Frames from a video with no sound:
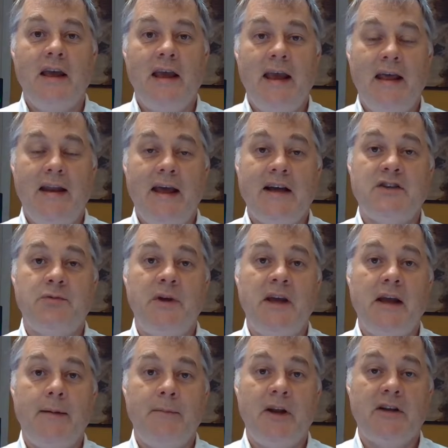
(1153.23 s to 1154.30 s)
And next
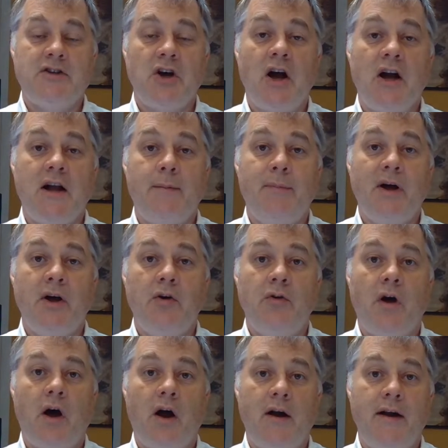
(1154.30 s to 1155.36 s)
week, I'm going to talk
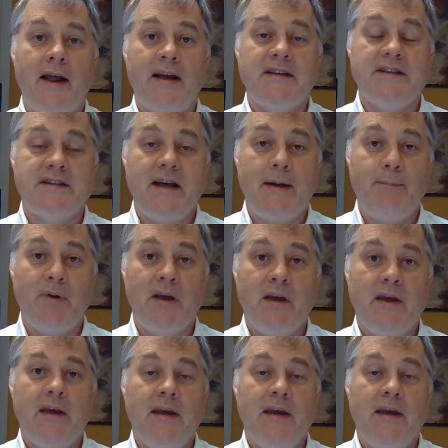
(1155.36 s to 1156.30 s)
about our next step